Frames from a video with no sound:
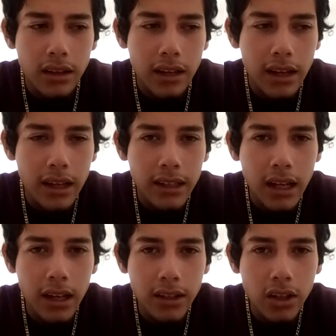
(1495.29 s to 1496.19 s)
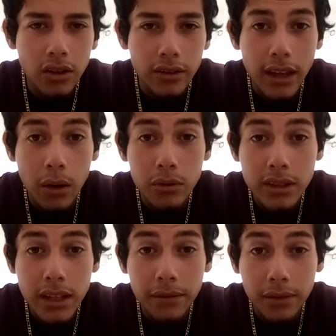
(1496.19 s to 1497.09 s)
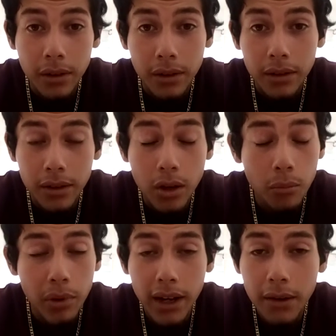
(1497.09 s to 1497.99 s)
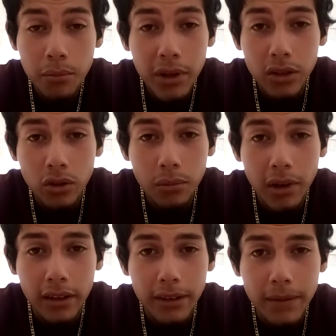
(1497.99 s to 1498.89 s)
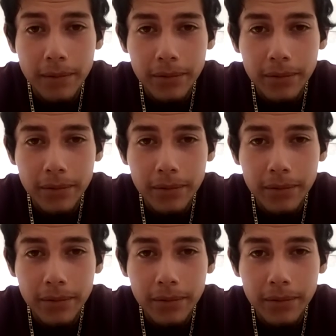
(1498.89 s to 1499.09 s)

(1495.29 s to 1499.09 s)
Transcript: And that was it for but everybody knew about it.